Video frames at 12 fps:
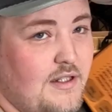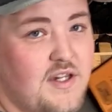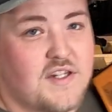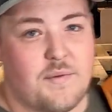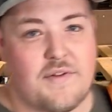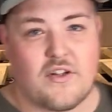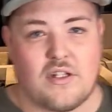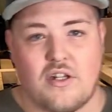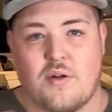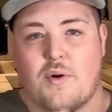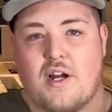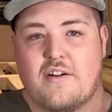So we've got a
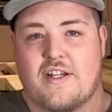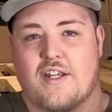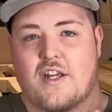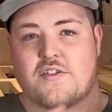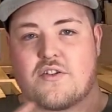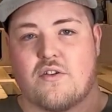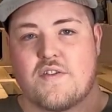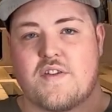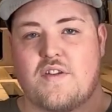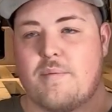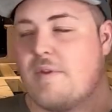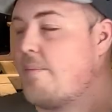lot of wiring that goes across the top of the